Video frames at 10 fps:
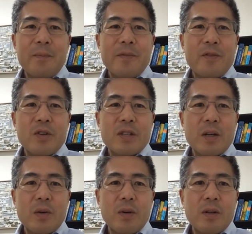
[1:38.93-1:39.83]
First, I
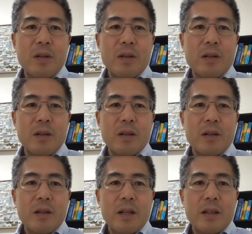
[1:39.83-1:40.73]
will
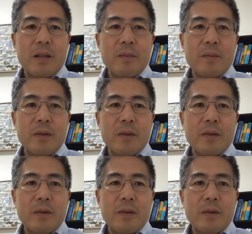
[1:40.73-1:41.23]
let them,